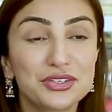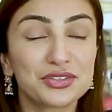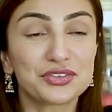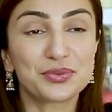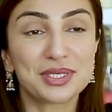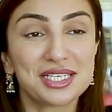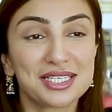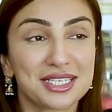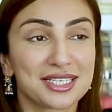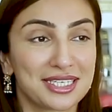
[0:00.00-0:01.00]
you know, what he
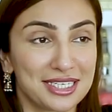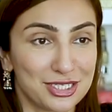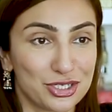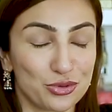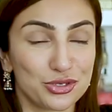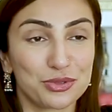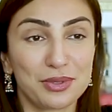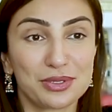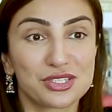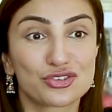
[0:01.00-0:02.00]
showed to
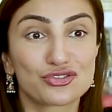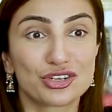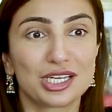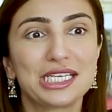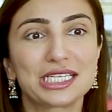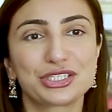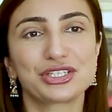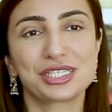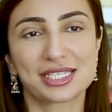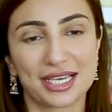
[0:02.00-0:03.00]
me was really
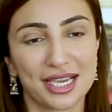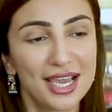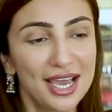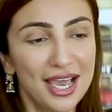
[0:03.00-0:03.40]
interesting.